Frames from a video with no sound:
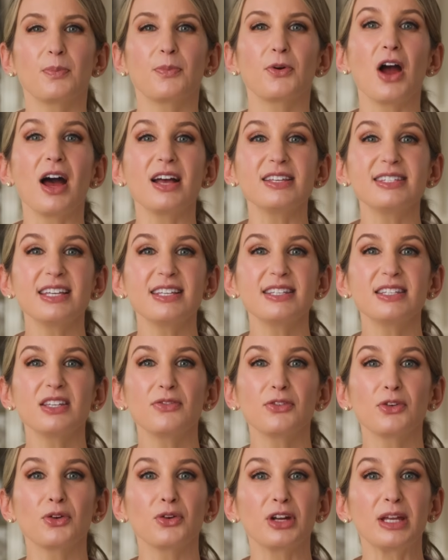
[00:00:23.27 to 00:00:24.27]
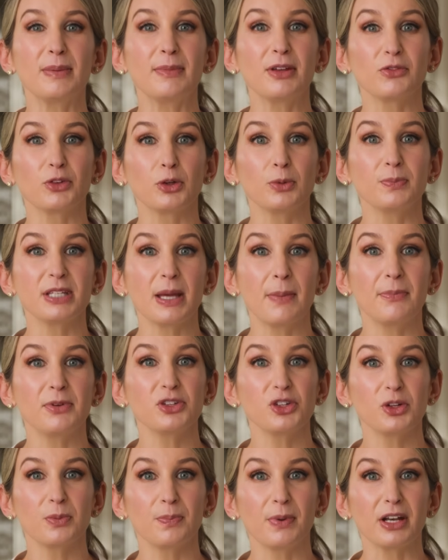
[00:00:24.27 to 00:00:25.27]
The process of creaming room
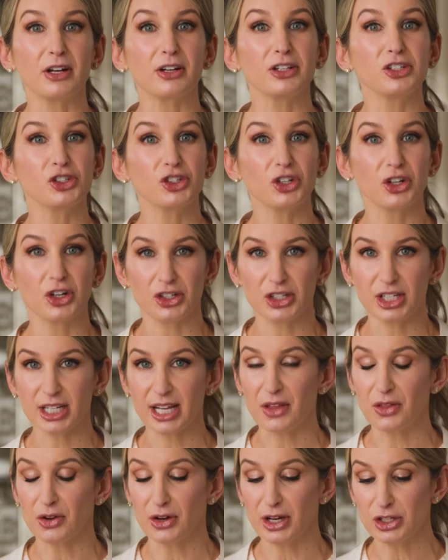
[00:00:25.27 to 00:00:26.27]
temperature butter and sugar together